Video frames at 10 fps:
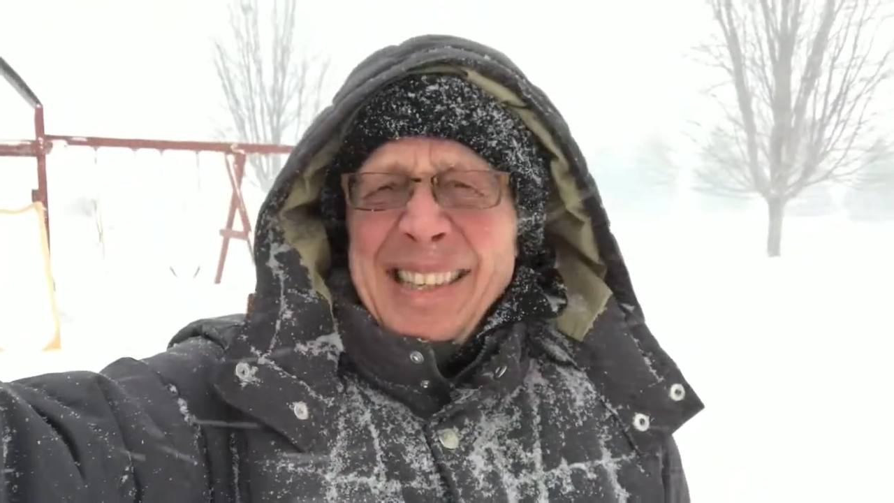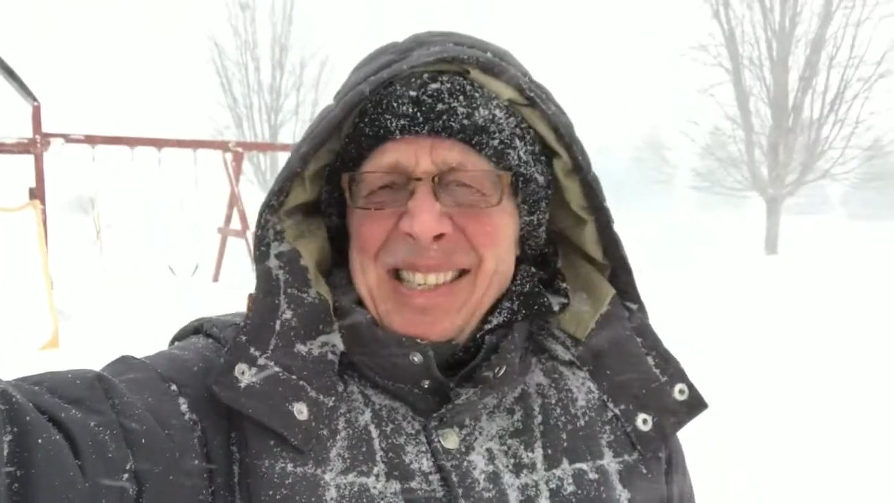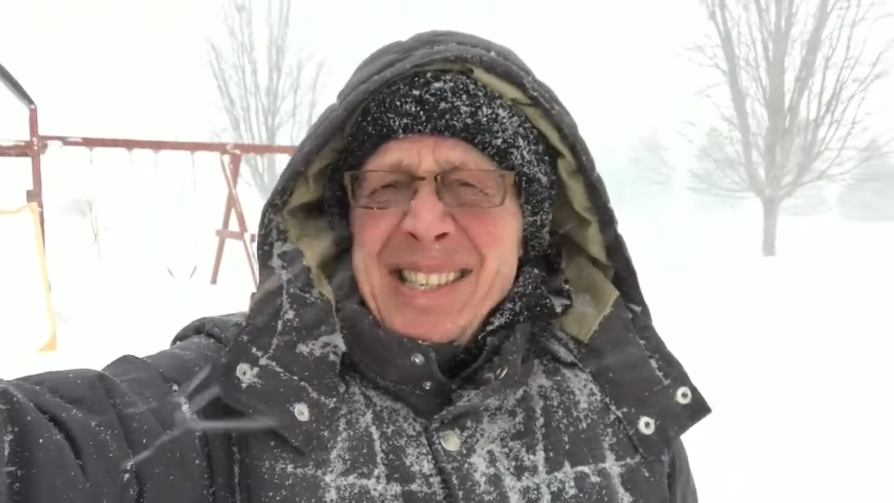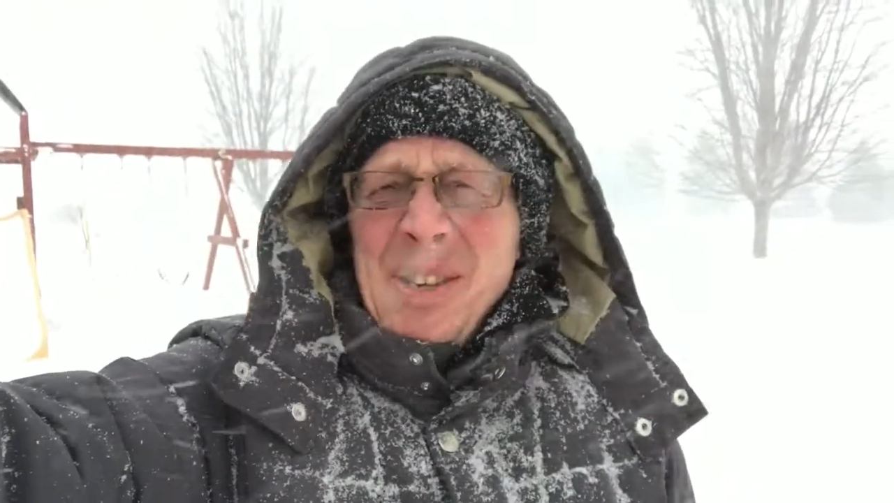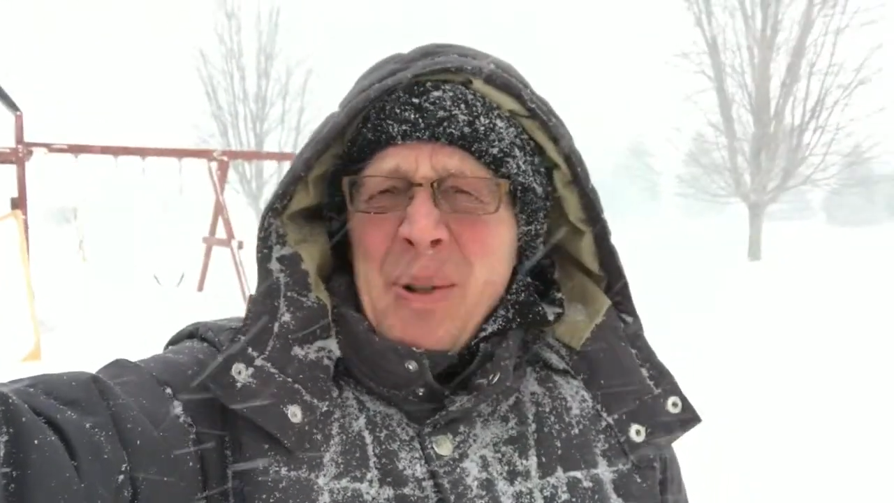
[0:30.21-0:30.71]

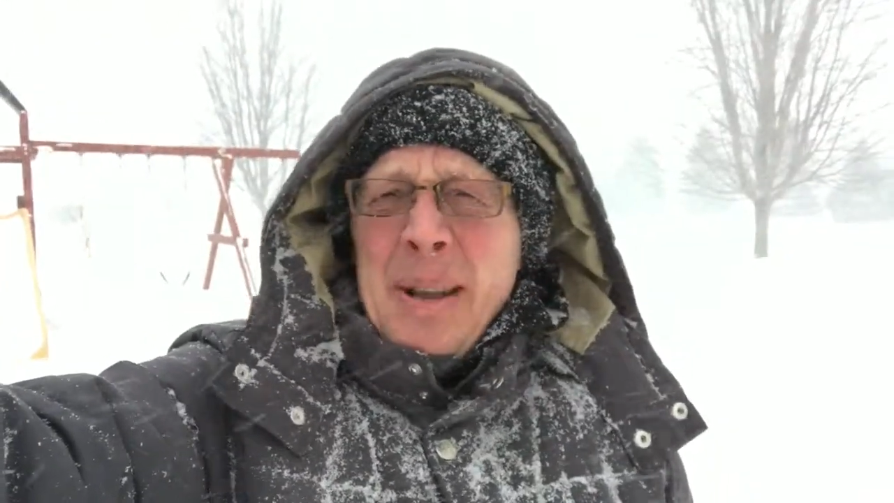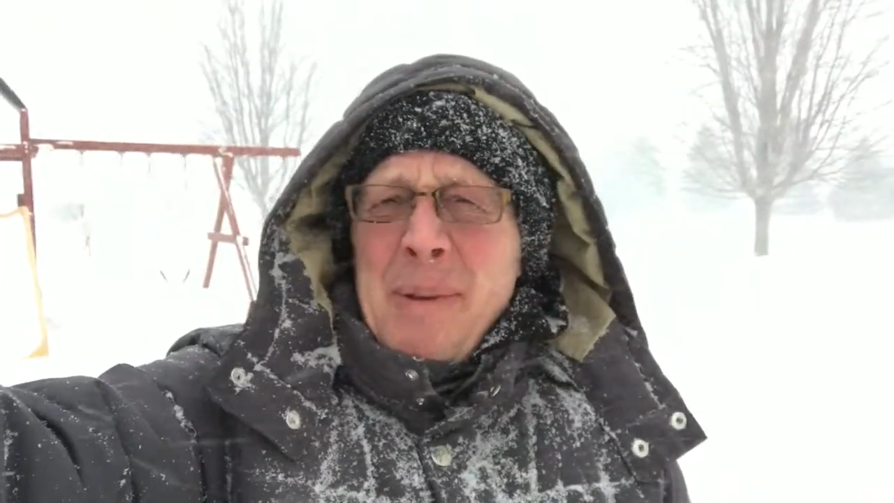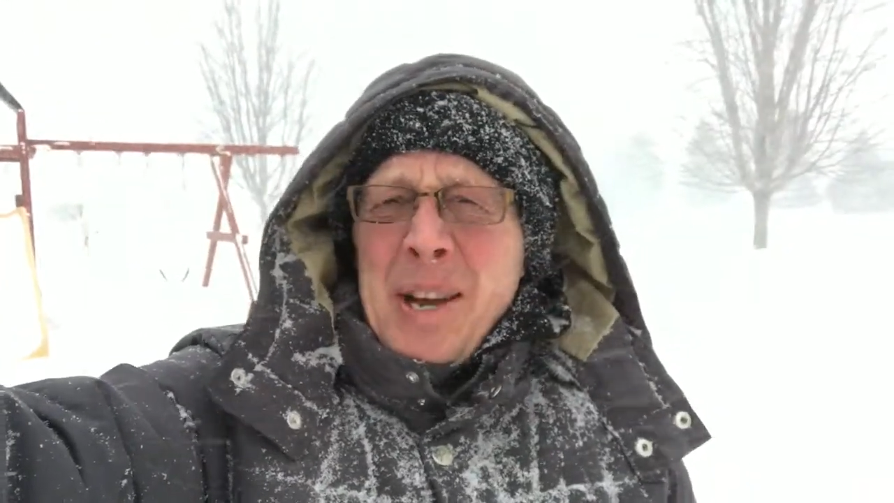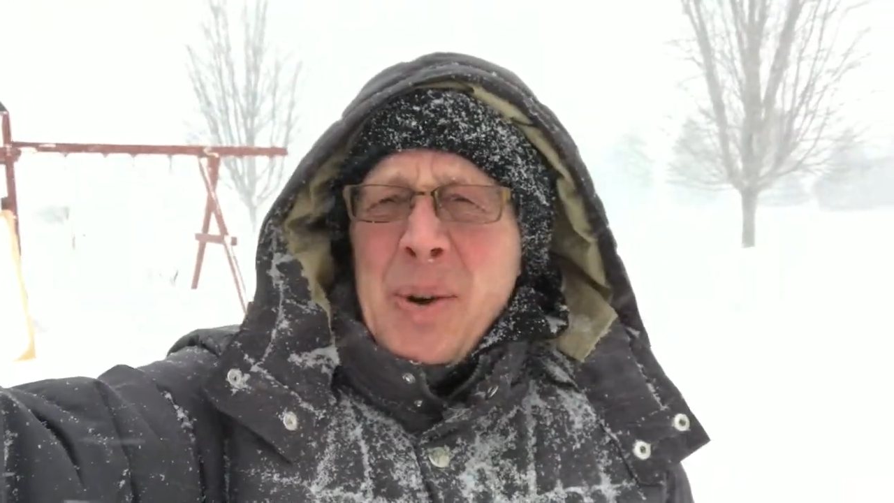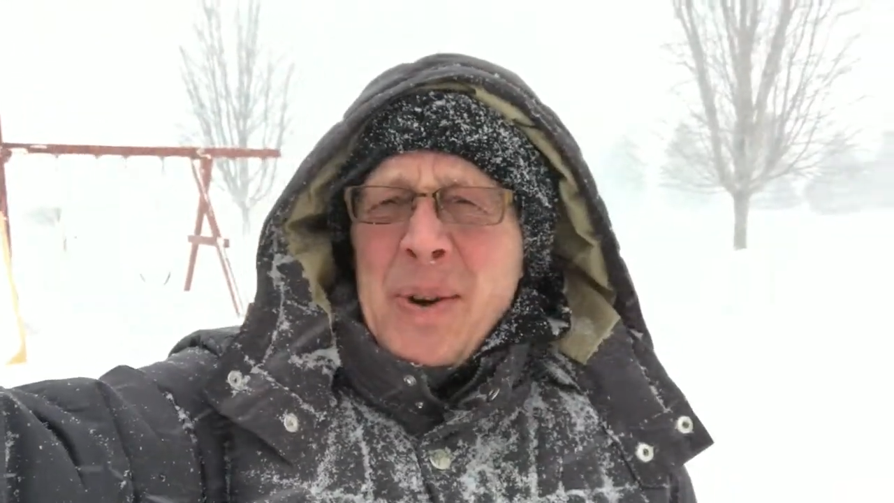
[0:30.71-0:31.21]
this has only
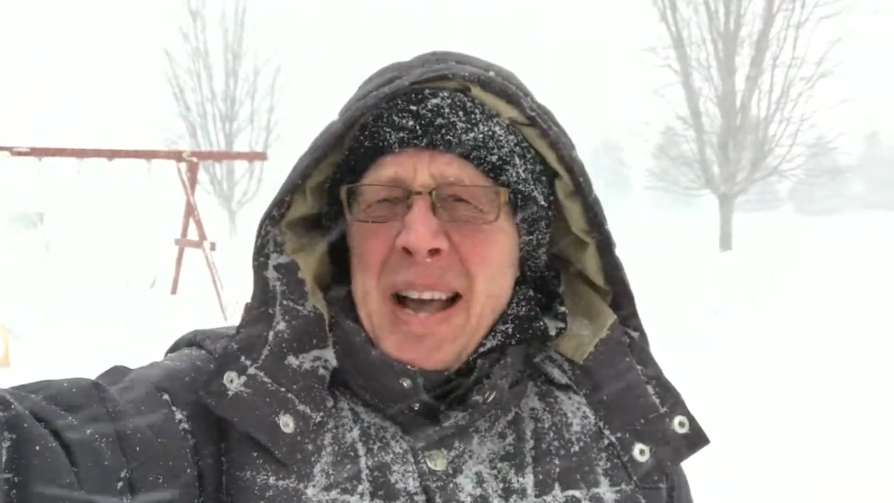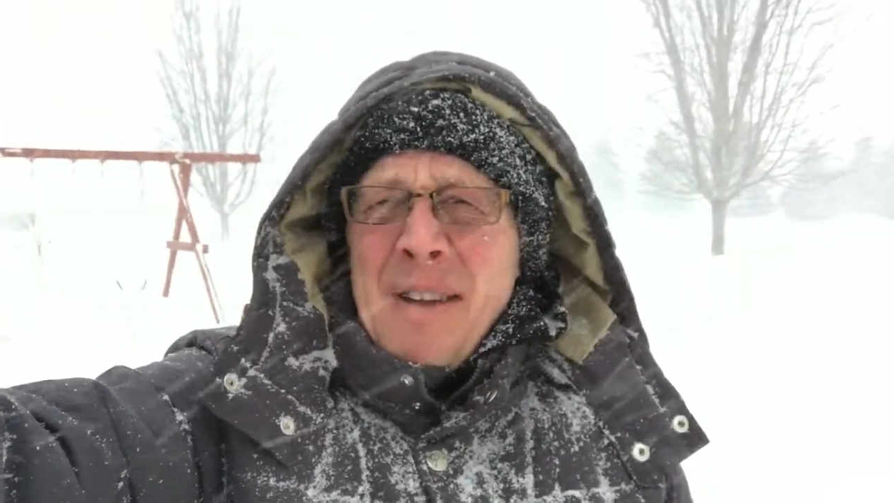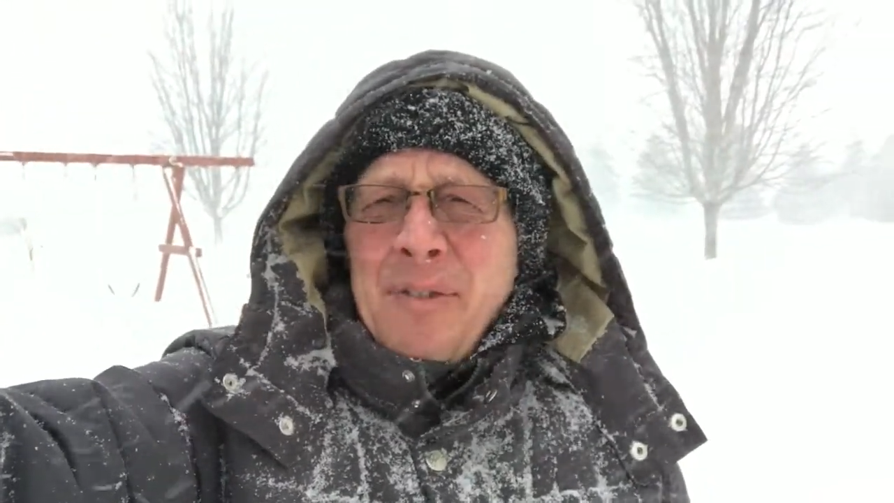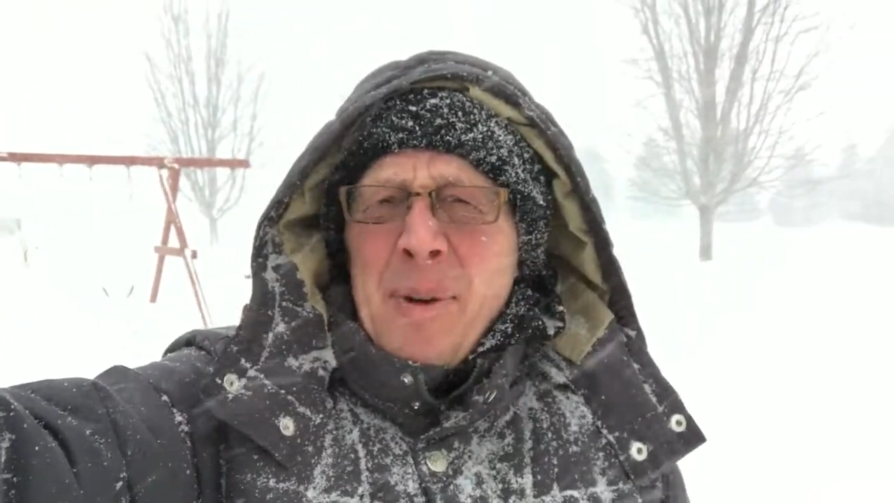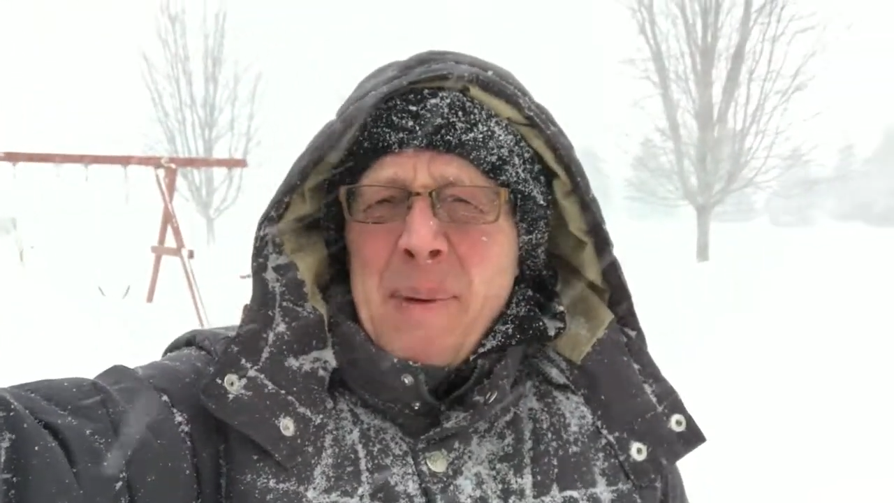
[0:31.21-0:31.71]
been going
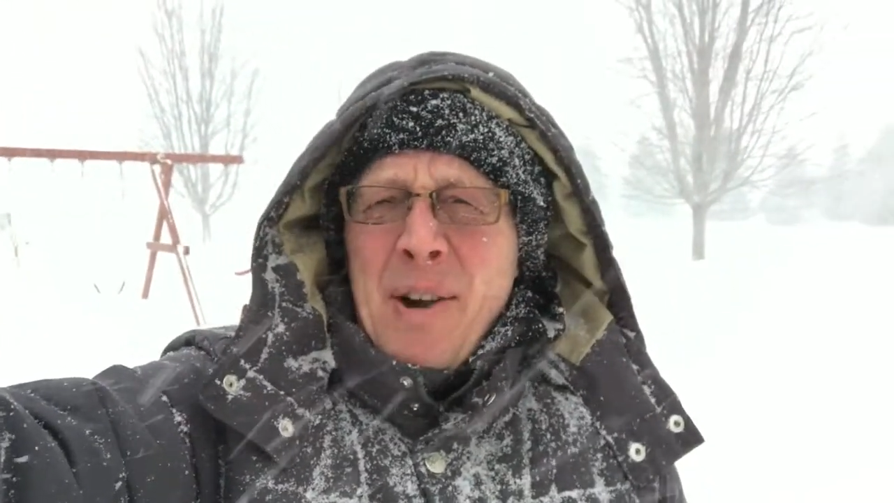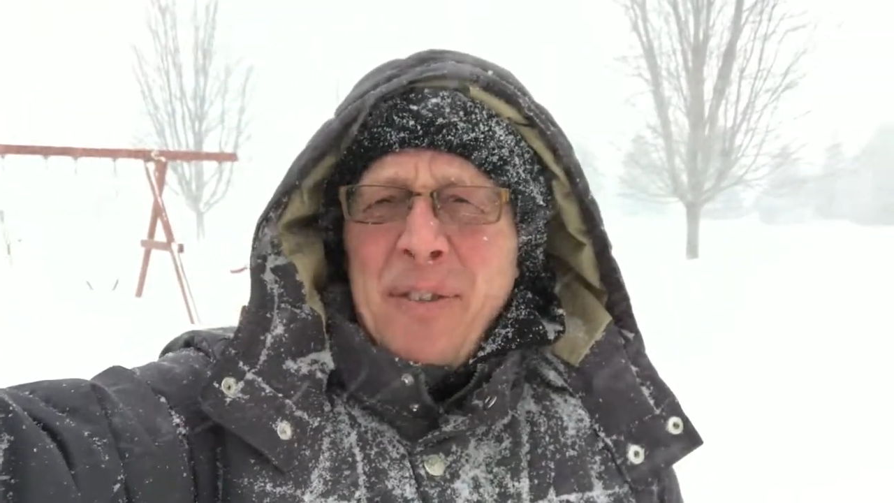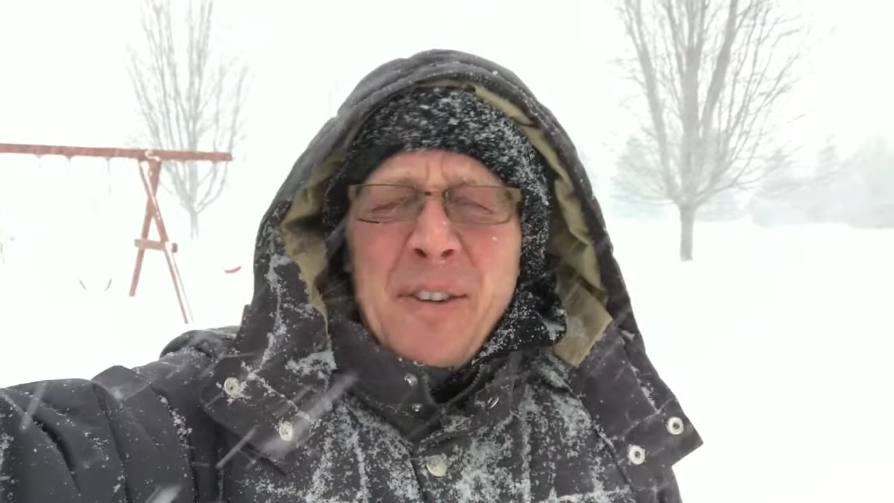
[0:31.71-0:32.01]
on for about